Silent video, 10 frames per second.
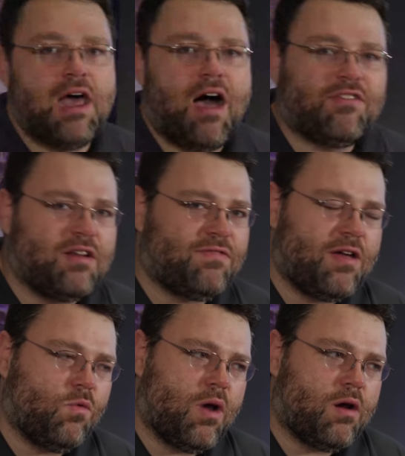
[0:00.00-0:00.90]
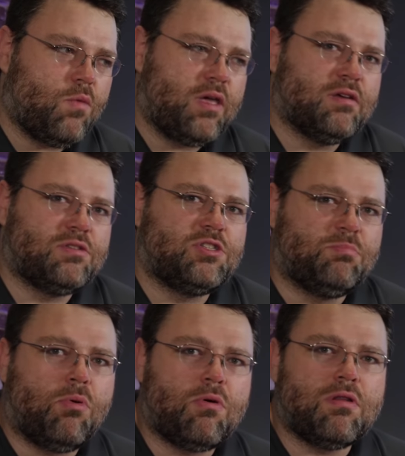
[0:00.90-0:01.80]
Now, I tried to find where we could
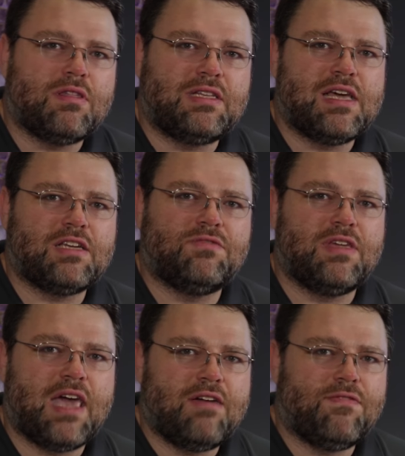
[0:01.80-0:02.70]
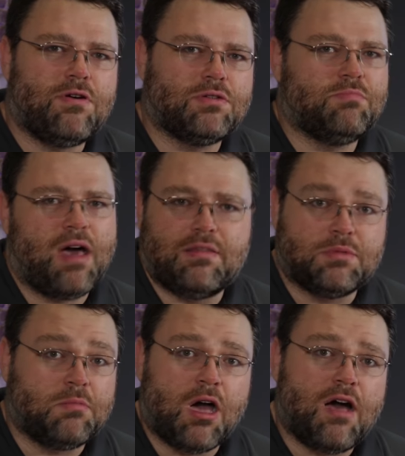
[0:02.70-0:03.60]
support the DXVK folks, buy them
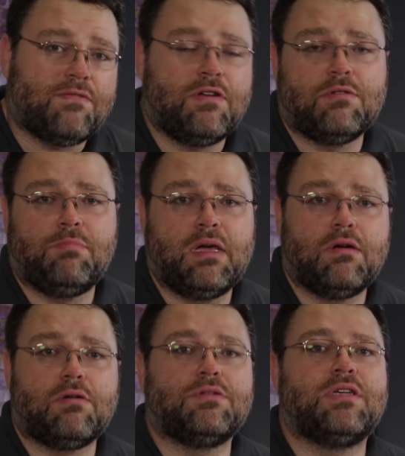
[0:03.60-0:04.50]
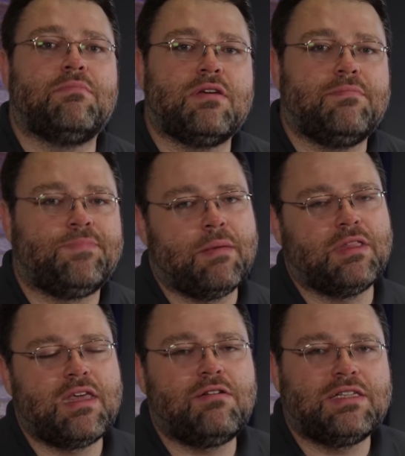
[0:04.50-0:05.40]
some coffee or beer or something,
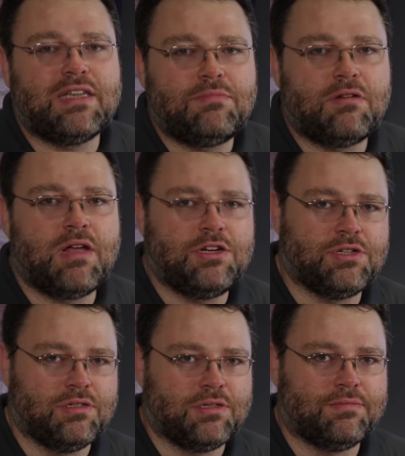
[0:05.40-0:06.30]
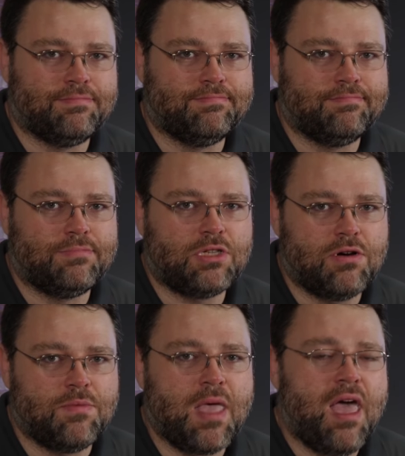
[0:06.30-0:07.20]
but they don't accept donations.
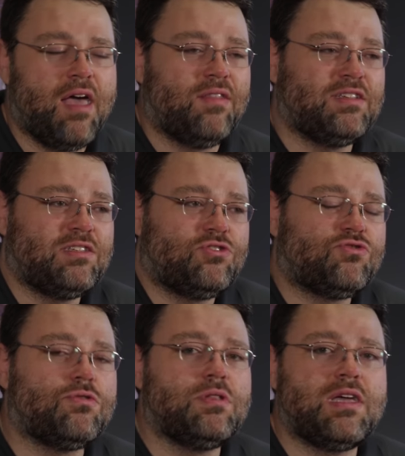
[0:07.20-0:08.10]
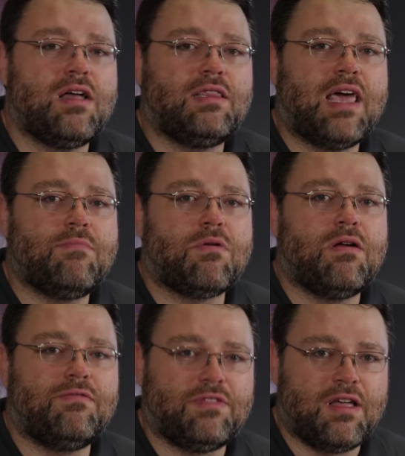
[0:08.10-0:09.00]
So this is truly a labor
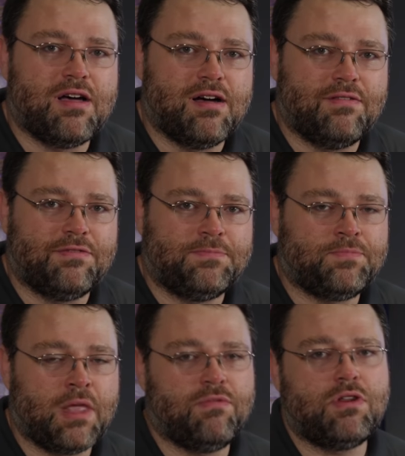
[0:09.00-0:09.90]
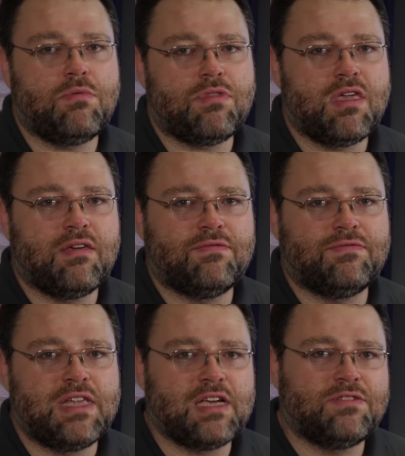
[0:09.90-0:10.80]
of love. If you don't think of
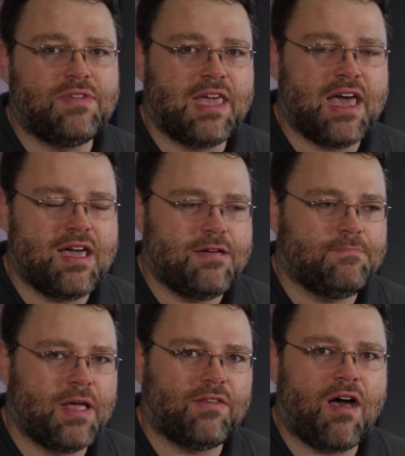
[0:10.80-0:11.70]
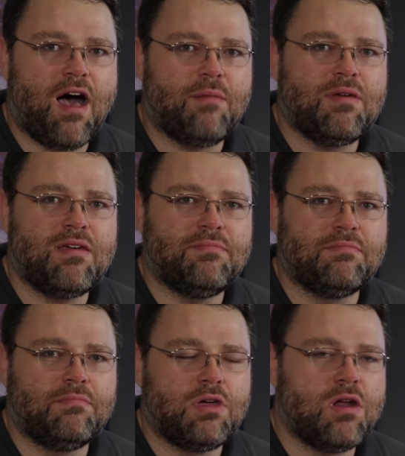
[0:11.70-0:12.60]
DXVK as a hobby,
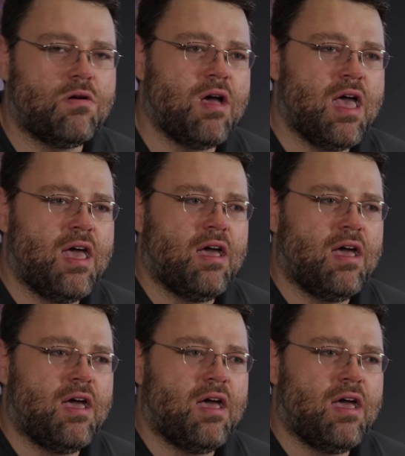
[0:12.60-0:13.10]
you know,